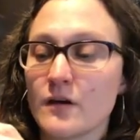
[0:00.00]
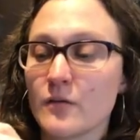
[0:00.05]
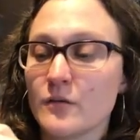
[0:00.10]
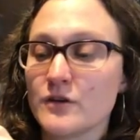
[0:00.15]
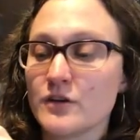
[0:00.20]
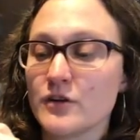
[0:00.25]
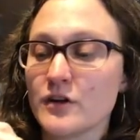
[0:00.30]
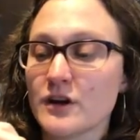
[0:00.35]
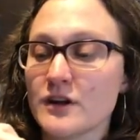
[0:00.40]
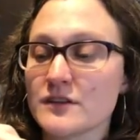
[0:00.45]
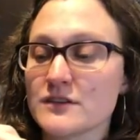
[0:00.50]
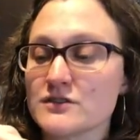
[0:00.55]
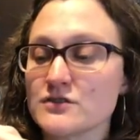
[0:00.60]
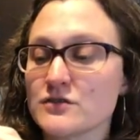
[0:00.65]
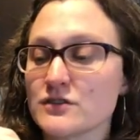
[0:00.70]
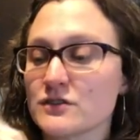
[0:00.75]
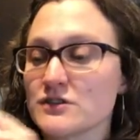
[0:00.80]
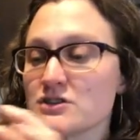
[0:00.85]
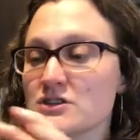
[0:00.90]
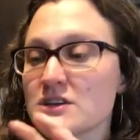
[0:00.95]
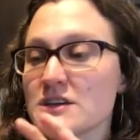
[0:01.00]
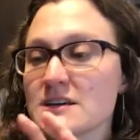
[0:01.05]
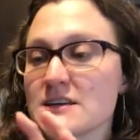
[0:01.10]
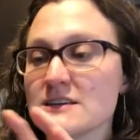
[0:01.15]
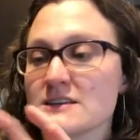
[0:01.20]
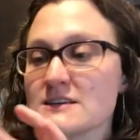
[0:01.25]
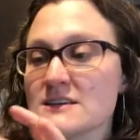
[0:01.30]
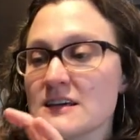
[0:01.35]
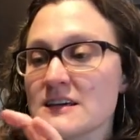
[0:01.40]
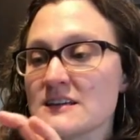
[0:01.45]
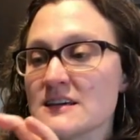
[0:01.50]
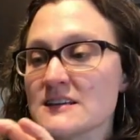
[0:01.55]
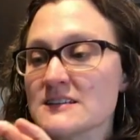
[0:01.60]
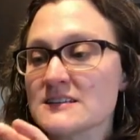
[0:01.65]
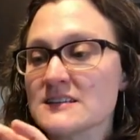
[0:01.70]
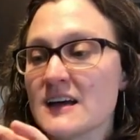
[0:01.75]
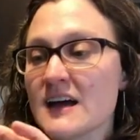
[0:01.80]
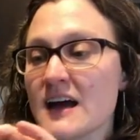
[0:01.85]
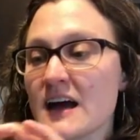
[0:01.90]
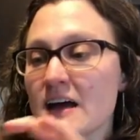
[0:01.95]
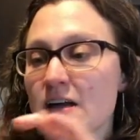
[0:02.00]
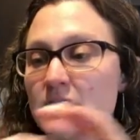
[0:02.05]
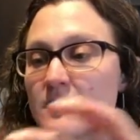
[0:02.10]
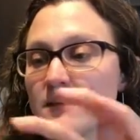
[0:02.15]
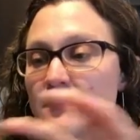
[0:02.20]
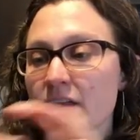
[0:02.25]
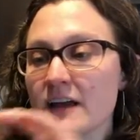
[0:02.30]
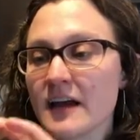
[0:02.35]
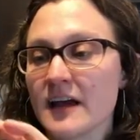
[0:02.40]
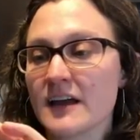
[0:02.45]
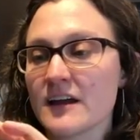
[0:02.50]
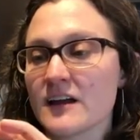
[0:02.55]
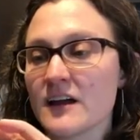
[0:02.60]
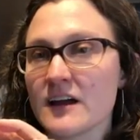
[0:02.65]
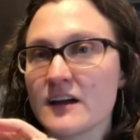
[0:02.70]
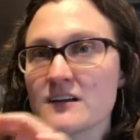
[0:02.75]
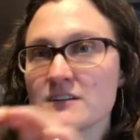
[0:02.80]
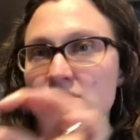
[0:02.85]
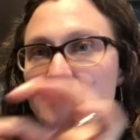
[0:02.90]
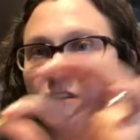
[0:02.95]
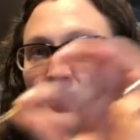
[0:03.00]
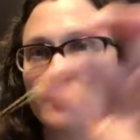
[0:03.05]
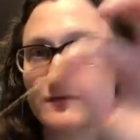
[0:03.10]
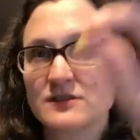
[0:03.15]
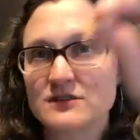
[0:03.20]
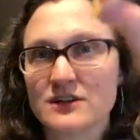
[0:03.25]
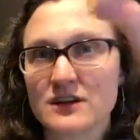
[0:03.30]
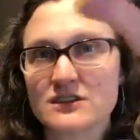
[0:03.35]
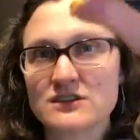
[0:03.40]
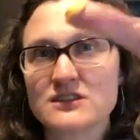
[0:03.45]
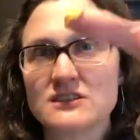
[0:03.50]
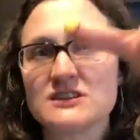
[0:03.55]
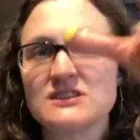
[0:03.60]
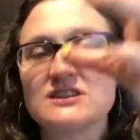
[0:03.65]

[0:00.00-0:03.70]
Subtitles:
look at this grilled cheese, it does not. Like, I can actually almost touch this